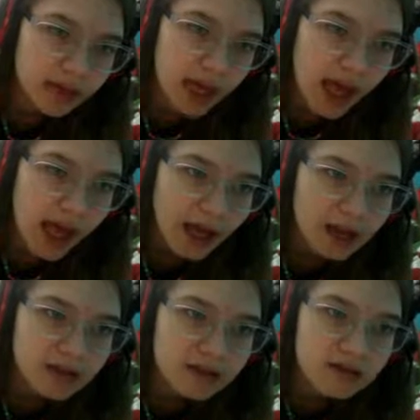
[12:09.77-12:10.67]

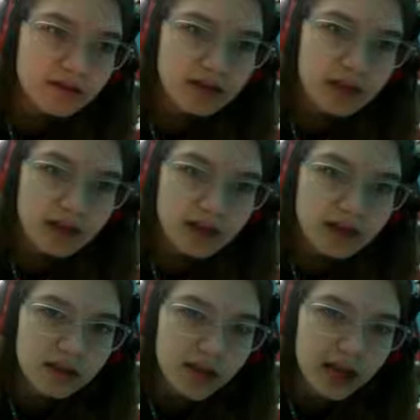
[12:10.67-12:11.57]
And then
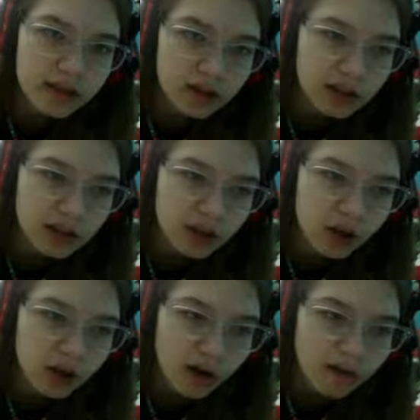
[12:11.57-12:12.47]
the logo
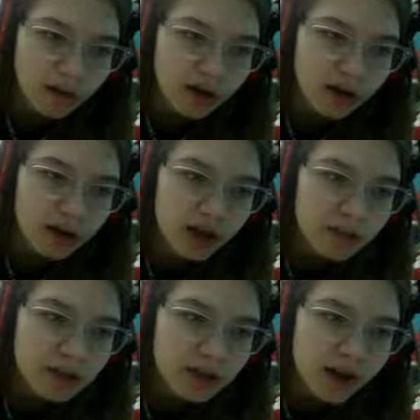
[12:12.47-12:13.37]
for it comes
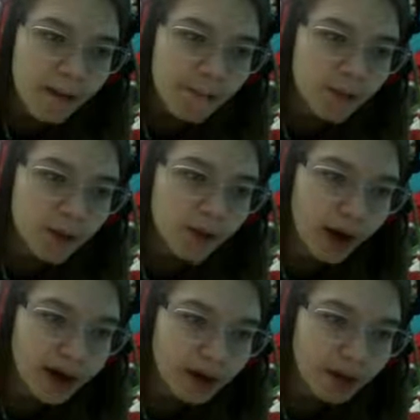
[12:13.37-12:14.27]
right
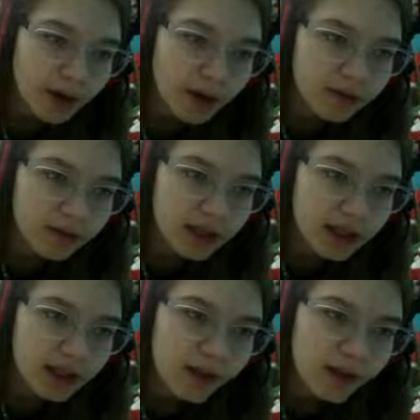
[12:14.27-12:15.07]
above the